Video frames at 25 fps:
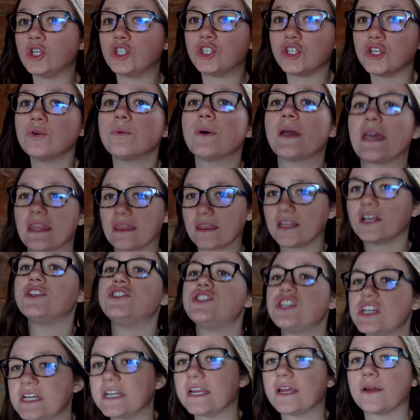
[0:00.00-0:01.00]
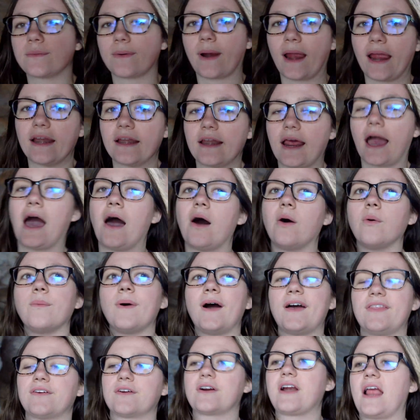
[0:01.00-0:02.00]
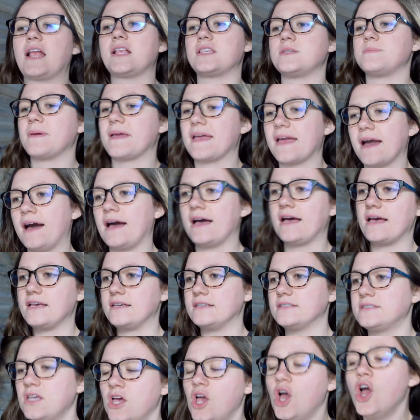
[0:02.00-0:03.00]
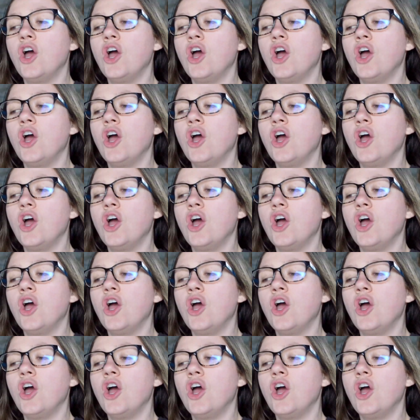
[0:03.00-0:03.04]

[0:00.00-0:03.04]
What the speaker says: doing the Genie right now, whether it's because